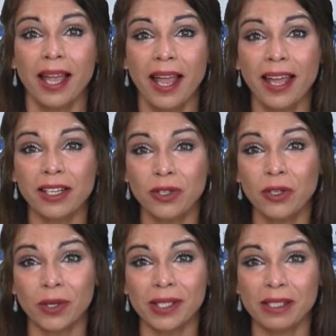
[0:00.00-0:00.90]
and
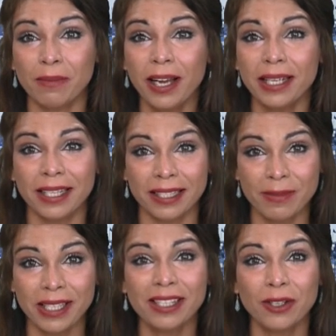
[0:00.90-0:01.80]
Newcrest Mining
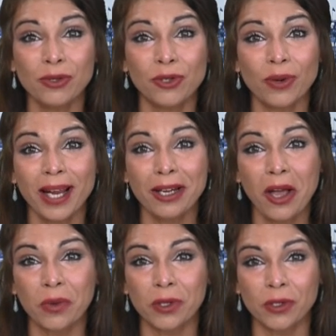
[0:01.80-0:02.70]
Limited could trade
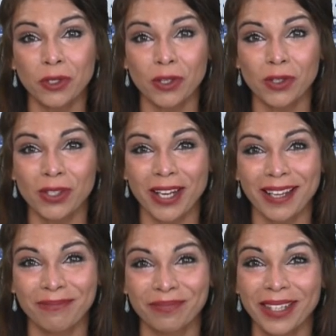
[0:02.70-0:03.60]
lower on
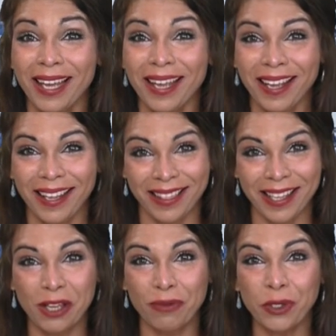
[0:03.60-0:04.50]
Tuesday. And
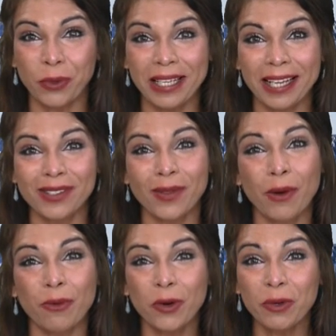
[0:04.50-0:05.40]
thank you for joining us on
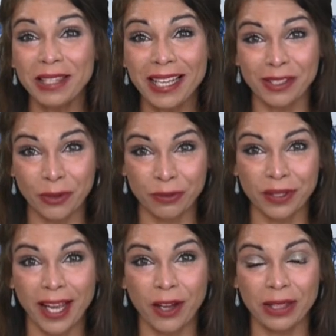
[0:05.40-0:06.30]
that report. But that's all for
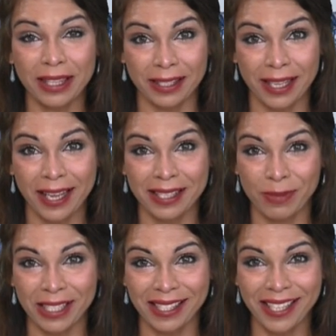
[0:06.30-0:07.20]
now. And this has
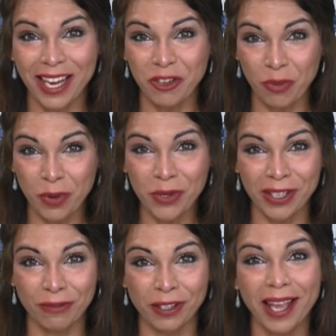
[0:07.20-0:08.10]
been Sage
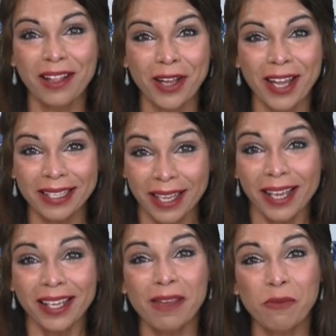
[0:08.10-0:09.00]
reporting for Kalkine.
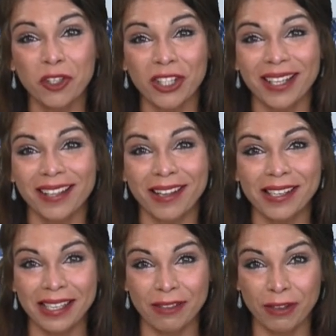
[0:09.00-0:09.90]
Keep watching
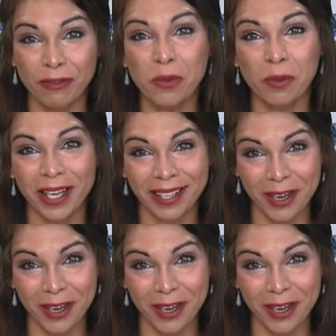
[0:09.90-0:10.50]
Kalkine TV for more market